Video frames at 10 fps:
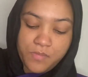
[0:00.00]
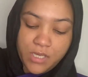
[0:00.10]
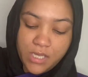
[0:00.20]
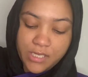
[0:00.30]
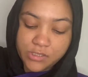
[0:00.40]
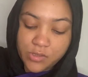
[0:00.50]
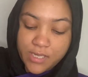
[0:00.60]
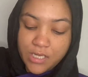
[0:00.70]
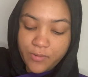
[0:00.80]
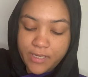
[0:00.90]
yeah, so
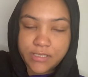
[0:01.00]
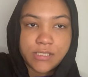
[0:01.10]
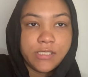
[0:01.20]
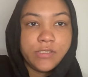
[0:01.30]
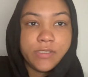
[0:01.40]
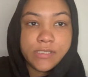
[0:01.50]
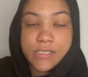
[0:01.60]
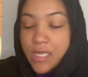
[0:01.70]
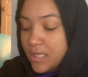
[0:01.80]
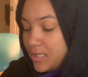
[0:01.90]
anyways, as you could
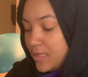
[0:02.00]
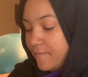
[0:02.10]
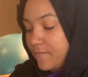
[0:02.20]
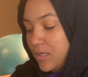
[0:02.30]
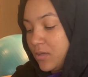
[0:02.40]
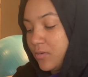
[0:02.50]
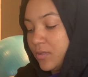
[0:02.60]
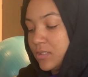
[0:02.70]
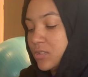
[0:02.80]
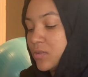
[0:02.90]
tell in that video,
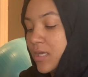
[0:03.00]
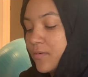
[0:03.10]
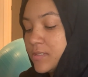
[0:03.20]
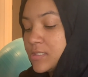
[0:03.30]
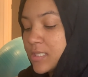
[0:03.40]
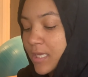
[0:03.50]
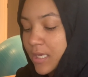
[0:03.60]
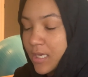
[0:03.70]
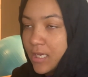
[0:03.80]
so that was like,